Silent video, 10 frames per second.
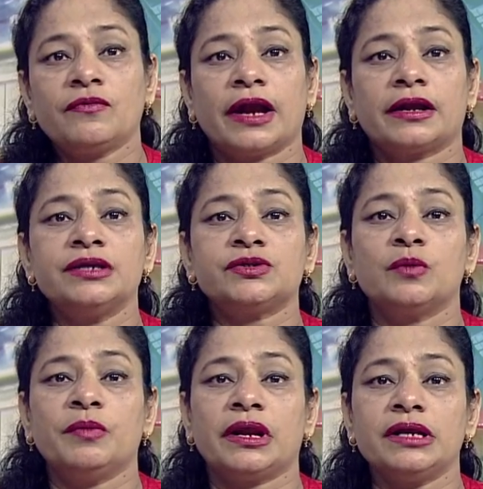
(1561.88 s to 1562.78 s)
of cattle
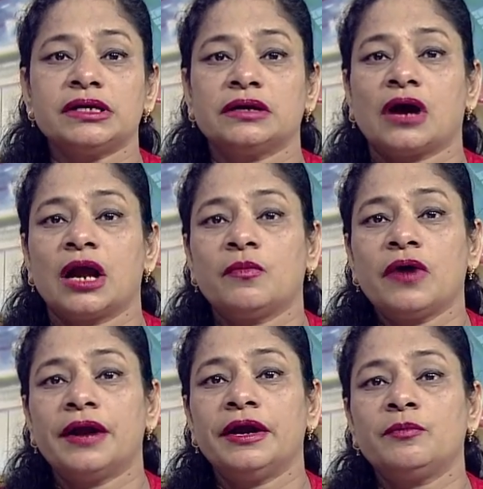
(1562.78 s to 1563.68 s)
should be rich in
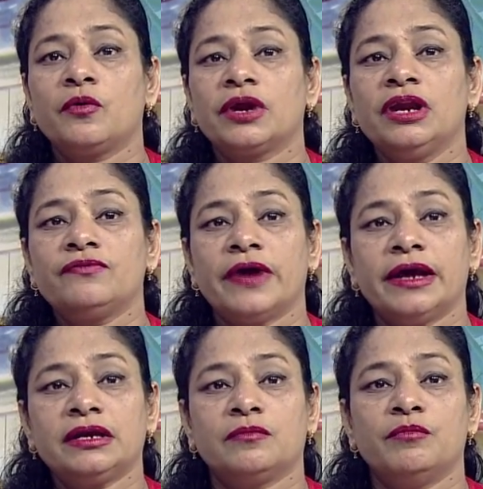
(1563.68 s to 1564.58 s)
carbohydrate, protein,
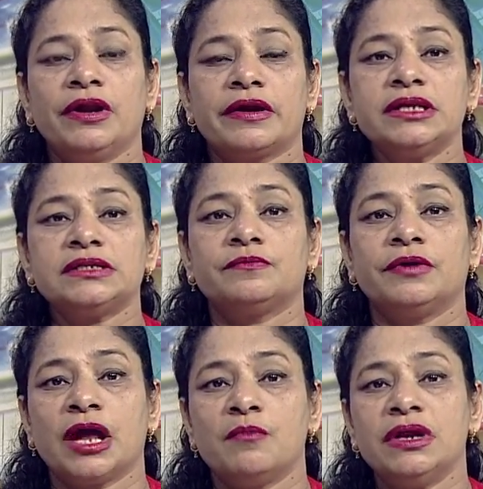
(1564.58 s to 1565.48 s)
fat, minerals,
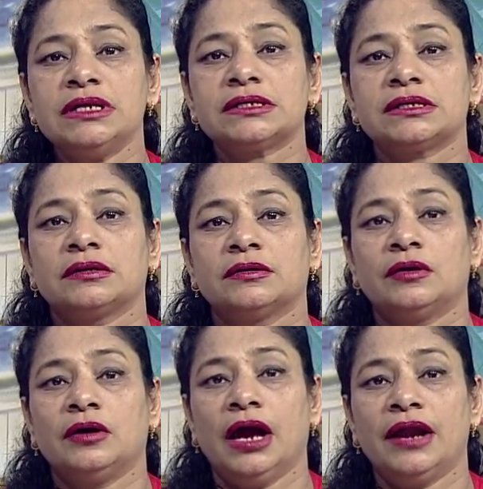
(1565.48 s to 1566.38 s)
vitamins
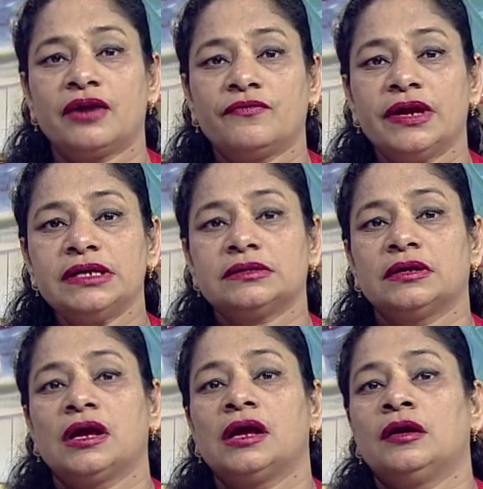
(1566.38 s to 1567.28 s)
and roughage.
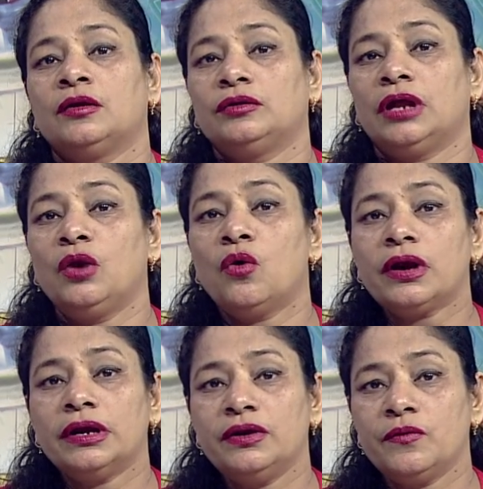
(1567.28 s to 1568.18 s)
The low
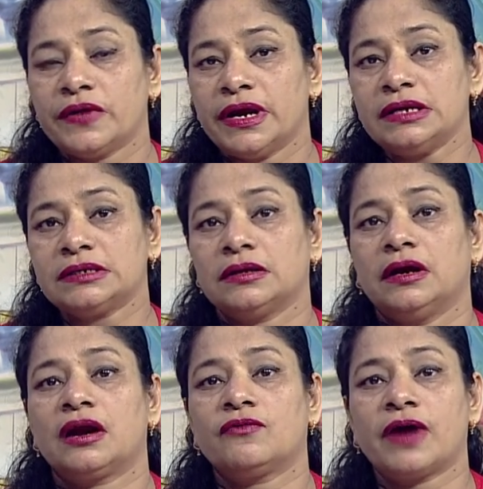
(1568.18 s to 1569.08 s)
nutrients
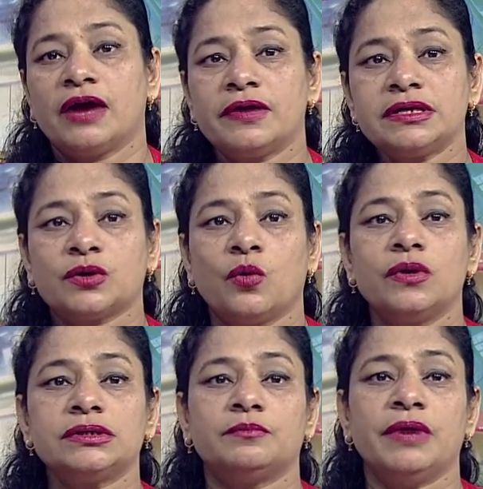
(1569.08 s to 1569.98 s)
Ruffibrous
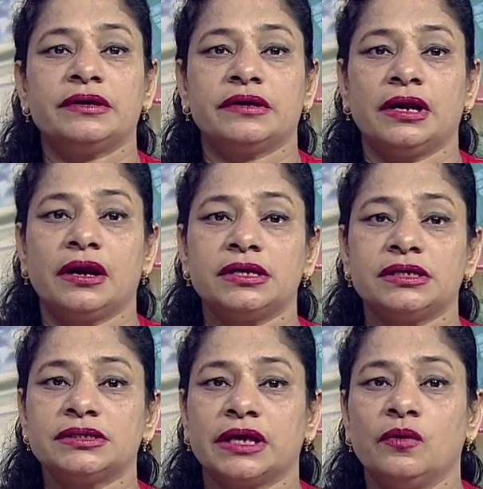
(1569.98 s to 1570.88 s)
coarse material
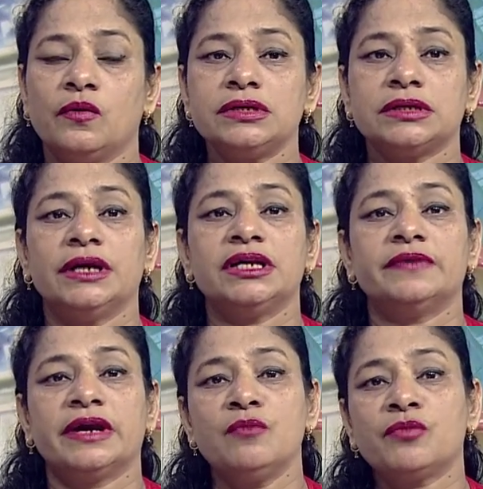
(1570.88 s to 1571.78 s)
rich in cellulose, it is
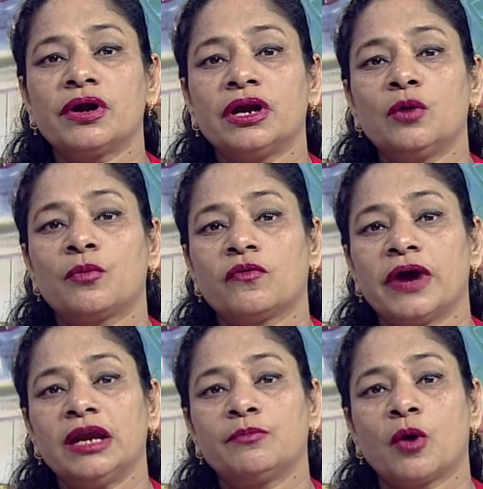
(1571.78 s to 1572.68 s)
very important to
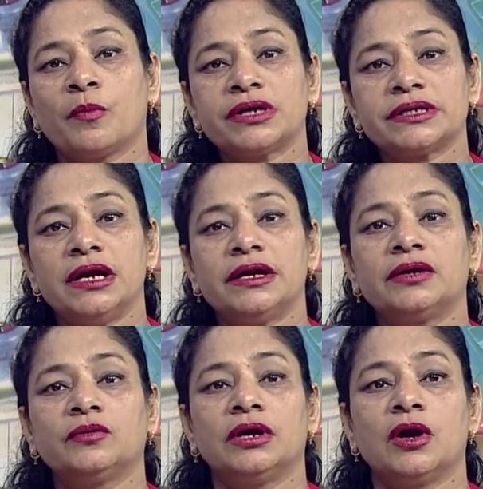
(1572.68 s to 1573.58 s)
provide proper
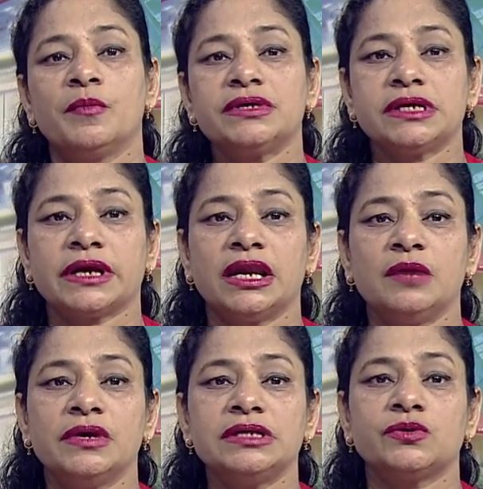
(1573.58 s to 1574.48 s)
shelter to the domestic
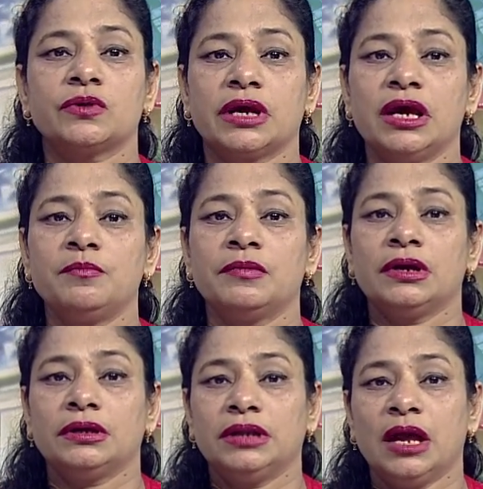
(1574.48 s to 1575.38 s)
animals to keep
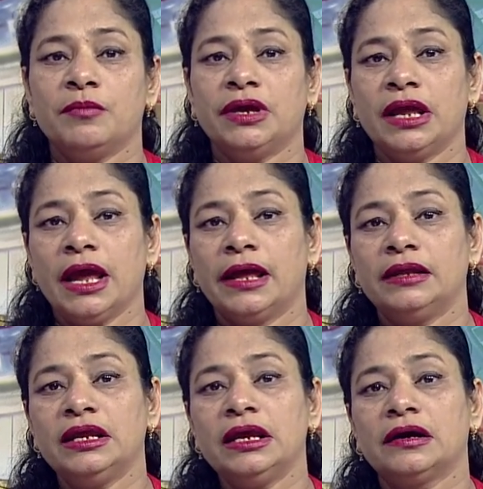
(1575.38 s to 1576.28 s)
them in a
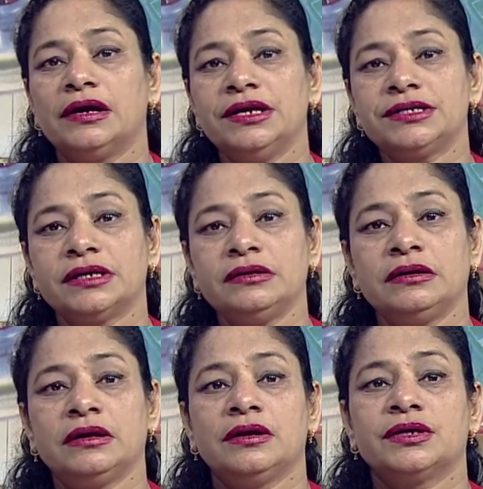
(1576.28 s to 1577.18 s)
healthy condition
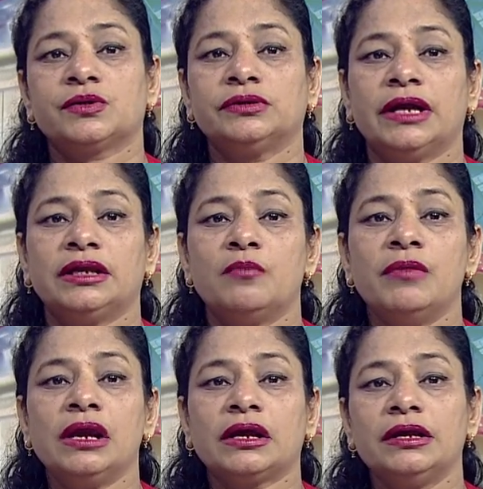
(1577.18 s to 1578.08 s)
so that the
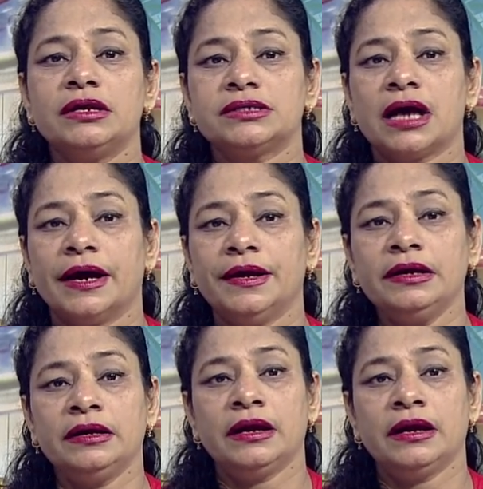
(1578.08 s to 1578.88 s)
milk yield is high.